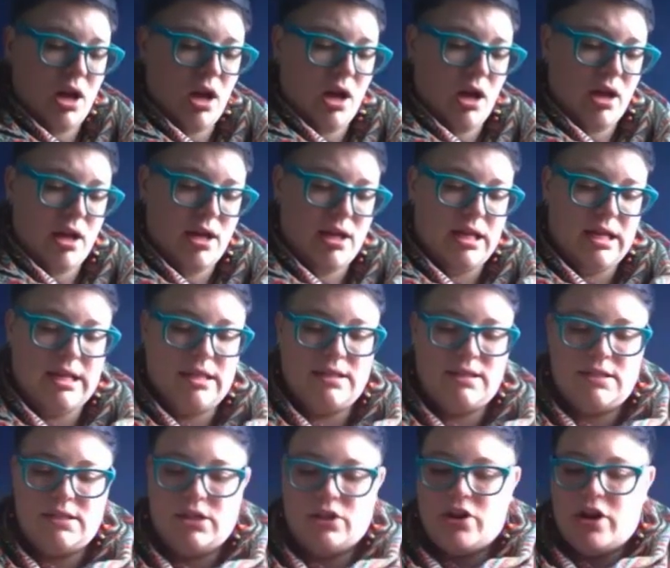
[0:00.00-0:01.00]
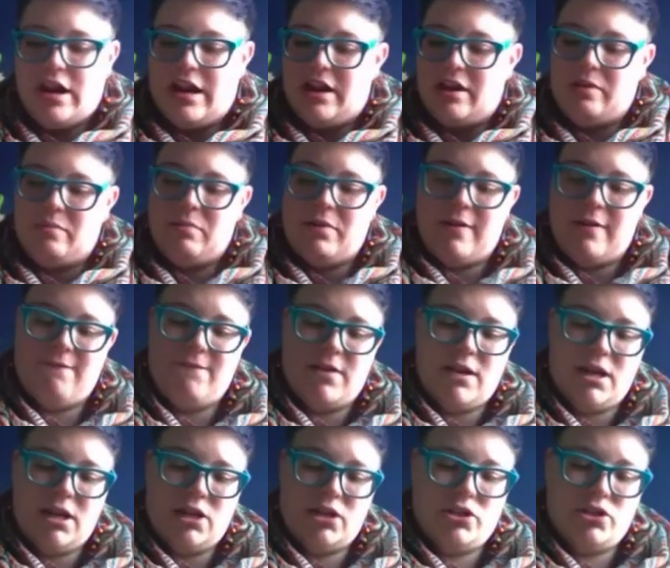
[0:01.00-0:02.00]
Instagram,
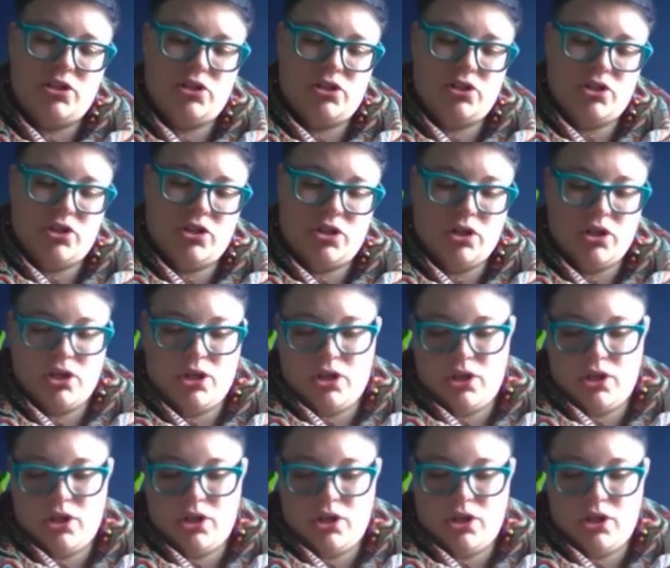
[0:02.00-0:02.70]
finished